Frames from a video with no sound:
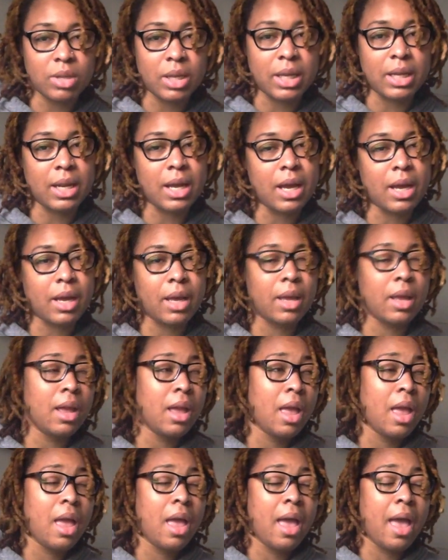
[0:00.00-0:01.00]
And I,
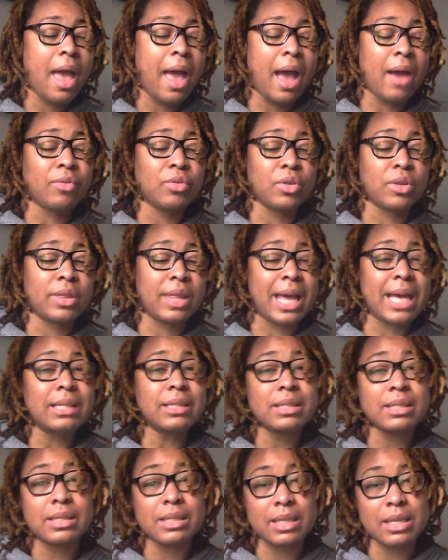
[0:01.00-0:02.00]
after
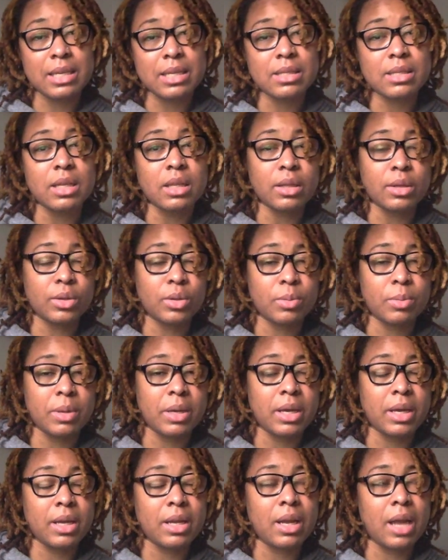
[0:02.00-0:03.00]
that ceased a little
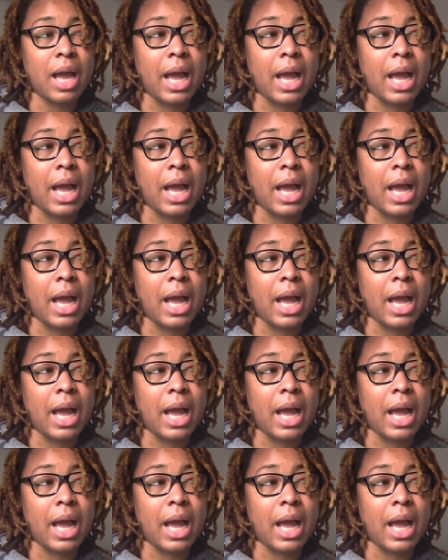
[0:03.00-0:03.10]
bit,